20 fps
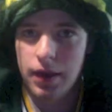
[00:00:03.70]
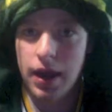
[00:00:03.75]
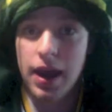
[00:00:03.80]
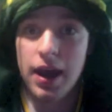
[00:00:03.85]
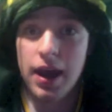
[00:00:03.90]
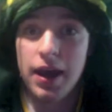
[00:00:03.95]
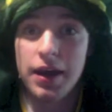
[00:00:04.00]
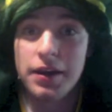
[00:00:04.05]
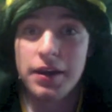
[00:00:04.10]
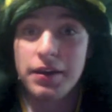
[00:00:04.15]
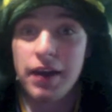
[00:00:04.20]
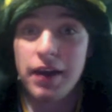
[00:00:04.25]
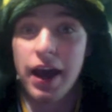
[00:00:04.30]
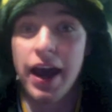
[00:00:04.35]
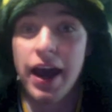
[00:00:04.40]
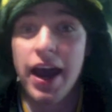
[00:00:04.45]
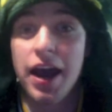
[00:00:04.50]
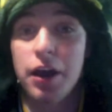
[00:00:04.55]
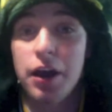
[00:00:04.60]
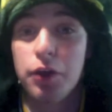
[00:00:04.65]
And I
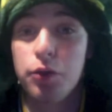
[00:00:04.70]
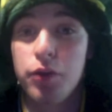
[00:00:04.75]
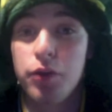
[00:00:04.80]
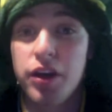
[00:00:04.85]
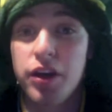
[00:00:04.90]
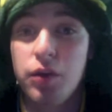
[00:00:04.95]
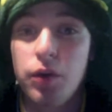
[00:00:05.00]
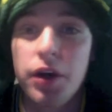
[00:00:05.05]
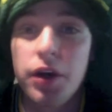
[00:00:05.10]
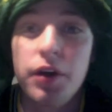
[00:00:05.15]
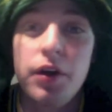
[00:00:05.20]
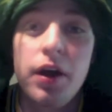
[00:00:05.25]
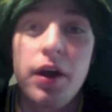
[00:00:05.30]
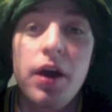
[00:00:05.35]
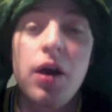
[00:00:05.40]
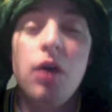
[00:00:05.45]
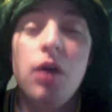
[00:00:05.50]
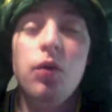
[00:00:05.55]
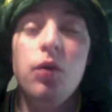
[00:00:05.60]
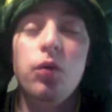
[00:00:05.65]
had a 3-1
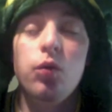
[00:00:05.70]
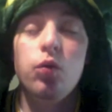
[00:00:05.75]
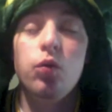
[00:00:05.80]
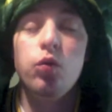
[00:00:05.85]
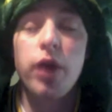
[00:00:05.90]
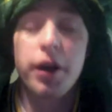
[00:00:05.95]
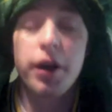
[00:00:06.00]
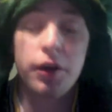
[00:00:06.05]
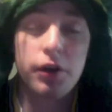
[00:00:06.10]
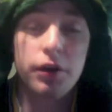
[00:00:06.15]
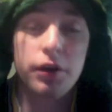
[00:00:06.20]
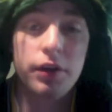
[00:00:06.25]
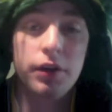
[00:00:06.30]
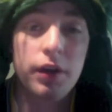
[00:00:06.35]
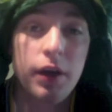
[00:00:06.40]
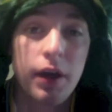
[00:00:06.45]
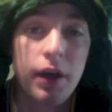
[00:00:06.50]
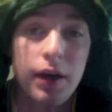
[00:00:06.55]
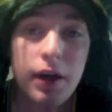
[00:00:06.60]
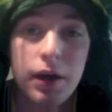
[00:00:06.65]
record
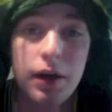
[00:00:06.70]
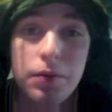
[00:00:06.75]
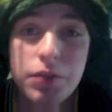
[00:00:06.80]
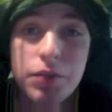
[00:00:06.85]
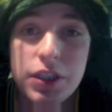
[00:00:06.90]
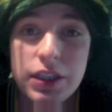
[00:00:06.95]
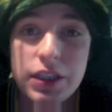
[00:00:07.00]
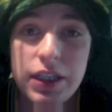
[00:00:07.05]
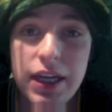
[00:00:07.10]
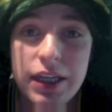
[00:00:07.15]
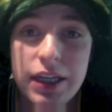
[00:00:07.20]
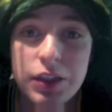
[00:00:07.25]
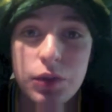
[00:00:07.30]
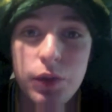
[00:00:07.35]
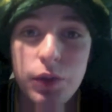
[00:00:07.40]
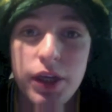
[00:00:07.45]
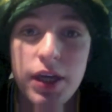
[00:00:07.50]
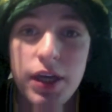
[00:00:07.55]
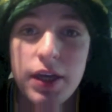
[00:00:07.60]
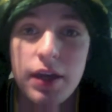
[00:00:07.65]
just last
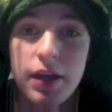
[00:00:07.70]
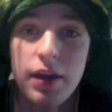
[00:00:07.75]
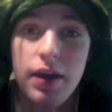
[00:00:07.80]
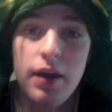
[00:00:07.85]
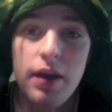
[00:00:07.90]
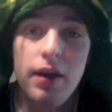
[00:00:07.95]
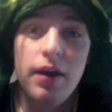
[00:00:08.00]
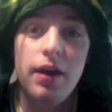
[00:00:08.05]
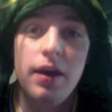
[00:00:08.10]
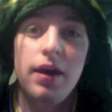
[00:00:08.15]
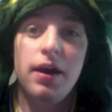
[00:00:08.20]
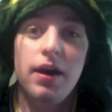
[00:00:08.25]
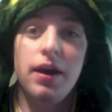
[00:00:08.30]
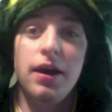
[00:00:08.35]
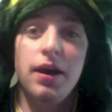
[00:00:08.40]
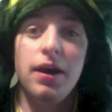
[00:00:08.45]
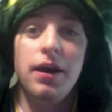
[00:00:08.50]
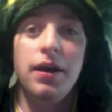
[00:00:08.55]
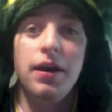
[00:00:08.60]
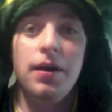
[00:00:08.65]
week.
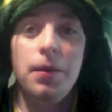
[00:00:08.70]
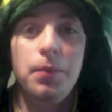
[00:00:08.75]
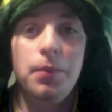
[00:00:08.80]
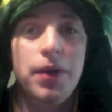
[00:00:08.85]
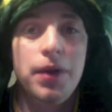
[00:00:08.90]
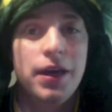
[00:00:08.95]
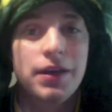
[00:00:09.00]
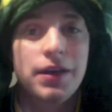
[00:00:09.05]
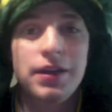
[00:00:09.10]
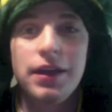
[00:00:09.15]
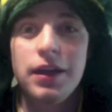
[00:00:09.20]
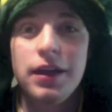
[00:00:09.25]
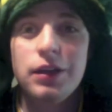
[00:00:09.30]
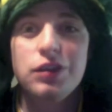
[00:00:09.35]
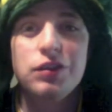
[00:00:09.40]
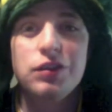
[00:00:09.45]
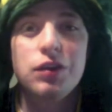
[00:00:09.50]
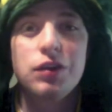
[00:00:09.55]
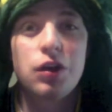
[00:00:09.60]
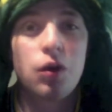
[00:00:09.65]
I picked against
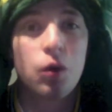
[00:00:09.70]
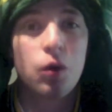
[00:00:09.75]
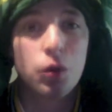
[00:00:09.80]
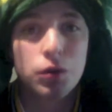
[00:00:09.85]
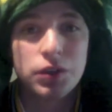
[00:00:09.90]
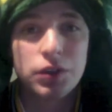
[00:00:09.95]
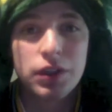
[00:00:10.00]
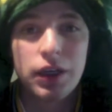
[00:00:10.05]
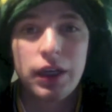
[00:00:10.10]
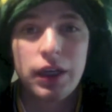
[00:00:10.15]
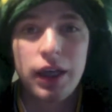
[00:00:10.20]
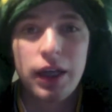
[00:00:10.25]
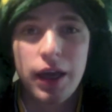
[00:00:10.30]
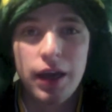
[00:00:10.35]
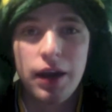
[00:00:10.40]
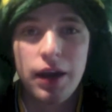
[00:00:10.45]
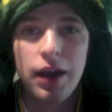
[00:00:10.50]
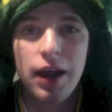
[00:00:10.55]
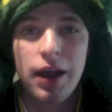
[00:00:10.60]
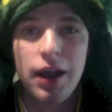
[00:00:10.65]
the Colts
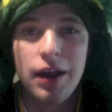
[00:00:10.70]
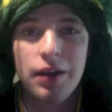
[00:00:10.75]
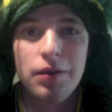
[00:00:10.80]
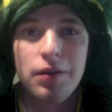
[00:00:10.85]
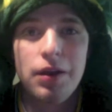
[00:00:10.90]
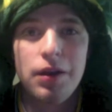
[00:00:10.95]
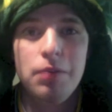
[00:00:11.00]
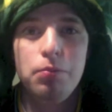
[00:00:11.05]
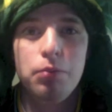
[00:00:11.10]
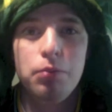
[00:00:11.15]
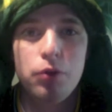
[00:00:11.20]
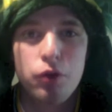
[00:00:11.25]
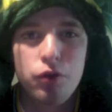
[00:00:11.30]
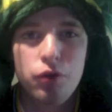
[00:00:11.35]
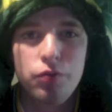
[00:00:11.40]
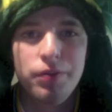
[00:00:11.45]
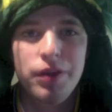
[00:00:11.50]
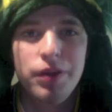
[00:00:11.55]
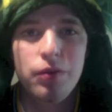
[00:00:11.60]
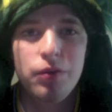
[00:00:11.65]
again, and they
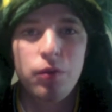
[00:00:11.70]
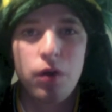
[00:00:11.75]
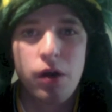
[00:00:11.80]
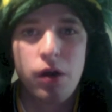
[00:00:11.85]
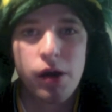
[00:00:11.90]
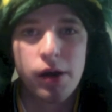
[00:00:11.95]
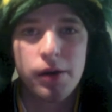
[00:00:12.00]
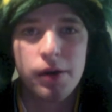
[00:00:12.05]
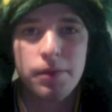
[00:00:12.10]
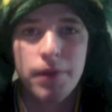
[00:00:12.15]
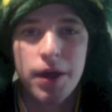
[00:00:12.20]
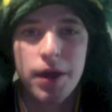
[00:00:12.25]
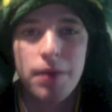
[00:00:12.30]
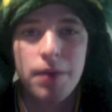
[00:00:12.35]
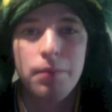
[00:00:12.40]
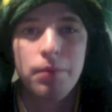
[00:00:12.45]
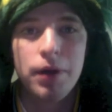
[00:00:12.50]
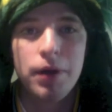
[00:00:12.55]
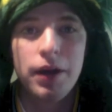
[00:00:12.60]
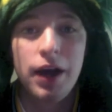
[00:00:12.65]
proved me wrong.
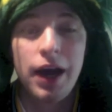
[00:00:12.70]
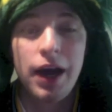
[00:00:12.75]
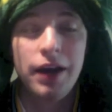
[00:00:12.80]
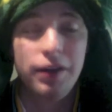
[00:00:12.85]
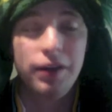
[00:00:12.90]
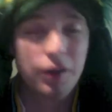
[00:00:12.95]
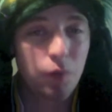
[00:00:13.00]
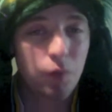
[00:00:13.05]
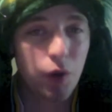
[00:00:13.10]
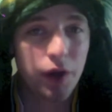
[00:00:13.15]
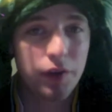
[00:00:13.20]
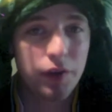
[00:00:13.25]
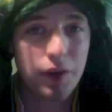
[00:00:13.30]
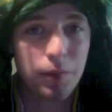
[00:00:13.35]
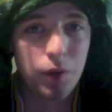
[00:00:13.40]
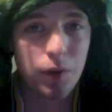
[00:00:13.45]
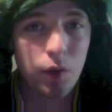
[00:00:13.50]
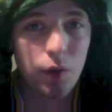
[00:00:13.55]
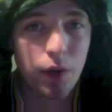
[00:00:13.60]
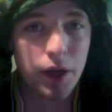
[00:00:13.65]
But I did want
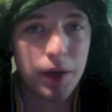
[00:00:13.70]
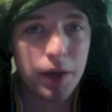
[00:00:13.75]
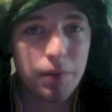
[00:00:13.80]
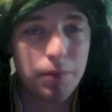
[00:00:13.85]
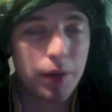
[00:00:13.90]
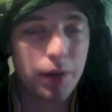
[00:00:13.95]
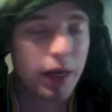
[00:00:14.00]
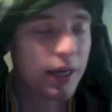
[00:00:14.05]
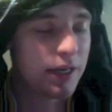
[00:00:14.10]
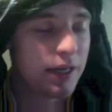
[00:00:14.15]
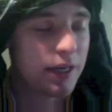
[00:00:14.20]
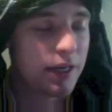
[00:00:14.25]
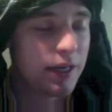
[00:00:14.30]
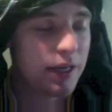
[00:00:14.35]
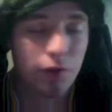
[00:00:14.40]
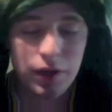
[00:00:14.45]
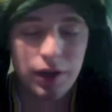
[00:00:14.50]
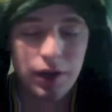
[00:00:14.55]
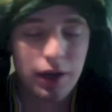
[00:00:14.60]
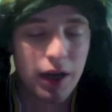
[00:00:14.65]
them to win, but I
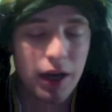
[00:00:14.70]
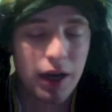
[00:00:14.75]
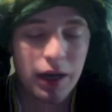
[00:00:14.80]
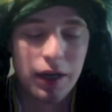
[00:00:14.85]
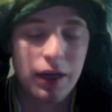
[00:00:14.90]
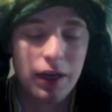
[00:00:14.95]
definitely did not